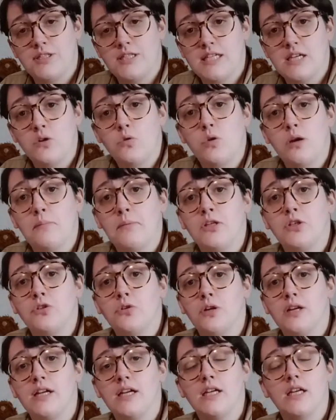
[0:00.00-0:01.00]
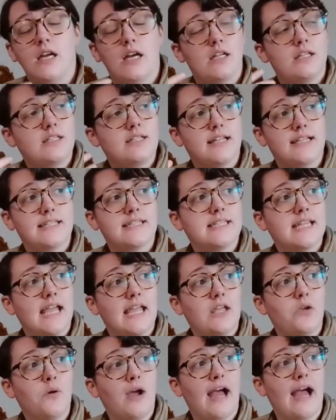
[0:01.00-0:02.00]
equipment during, let's say
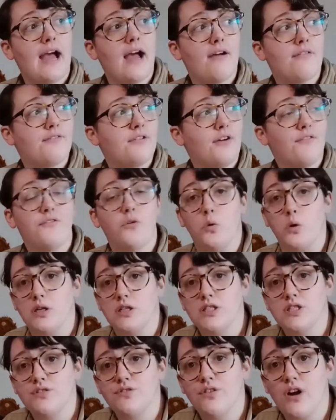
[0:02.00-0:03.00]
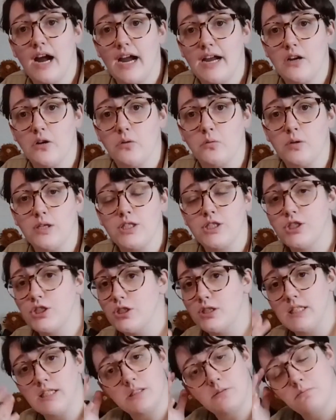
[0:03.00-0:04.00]
you have a forest fire, which
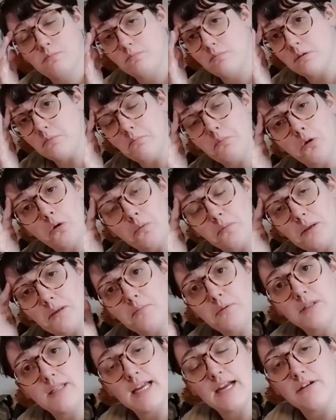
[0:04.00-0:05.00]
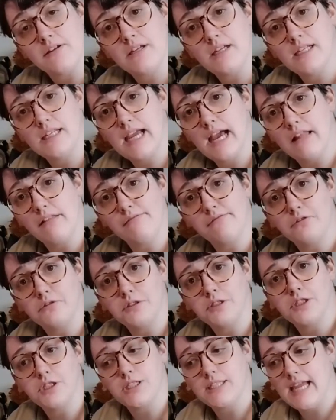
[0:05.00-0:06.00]
the poor people down in California
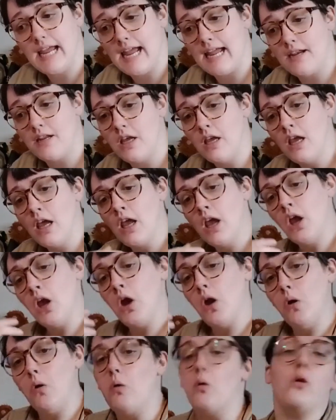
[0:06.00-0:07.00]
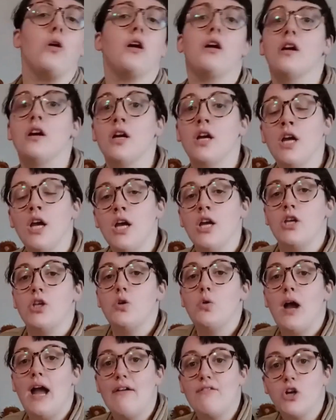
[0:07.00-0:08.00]
just had, or you
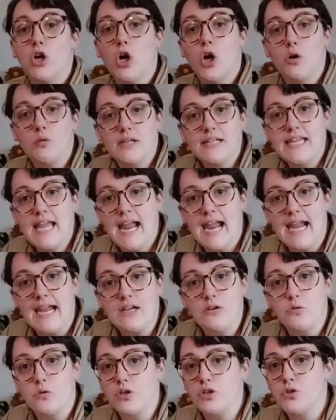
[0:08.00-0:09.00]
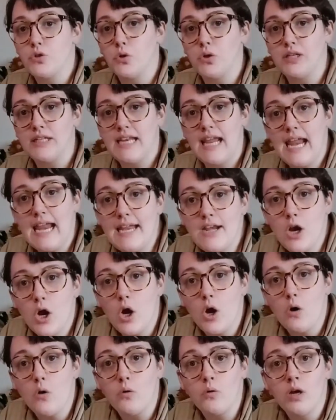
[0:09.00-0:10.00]
have a hurricane or a
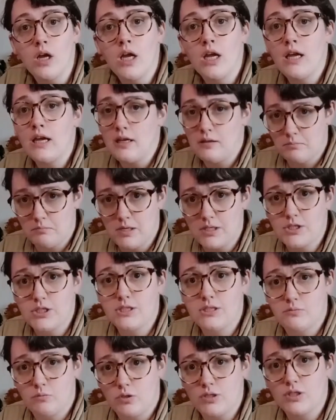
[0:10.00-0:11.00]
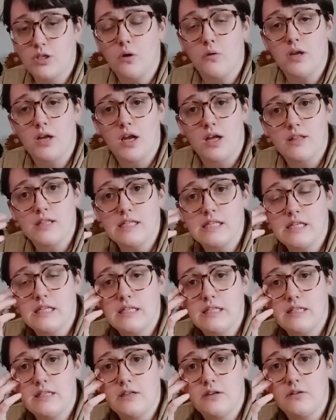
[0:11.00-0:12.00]
tornado, much as what's going on,
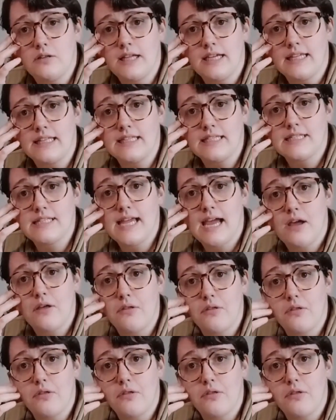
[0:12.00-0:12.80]
you know, like in the south